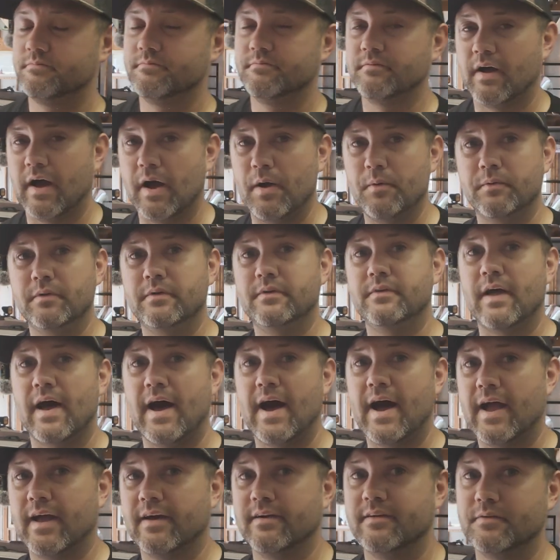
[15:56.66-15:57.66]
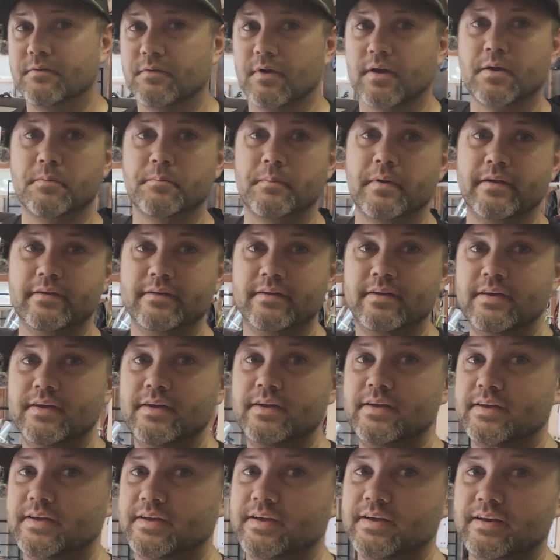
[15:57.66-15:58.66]
I would highly recommend
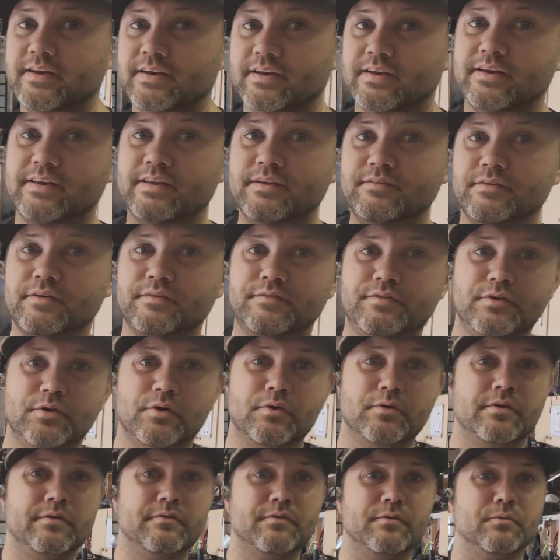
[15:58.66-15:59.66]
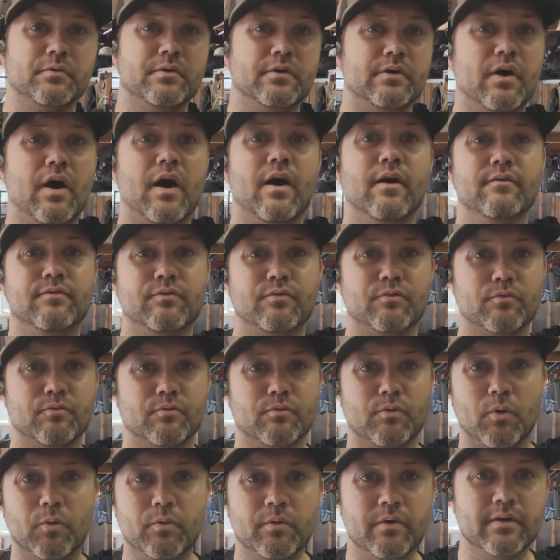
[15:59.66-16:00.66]
getting it, even if you don't even really
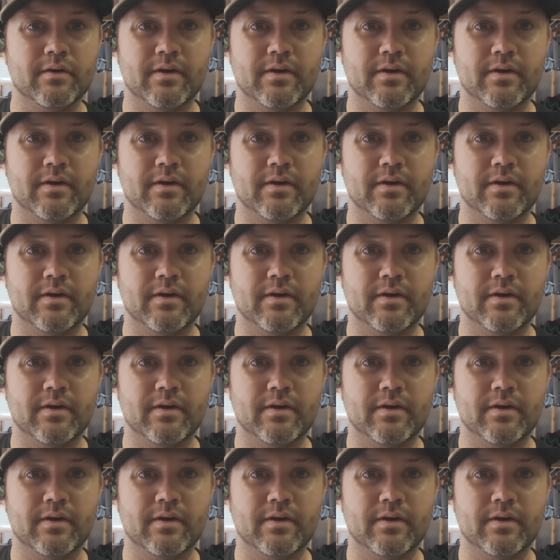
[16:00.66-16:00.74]
off-road a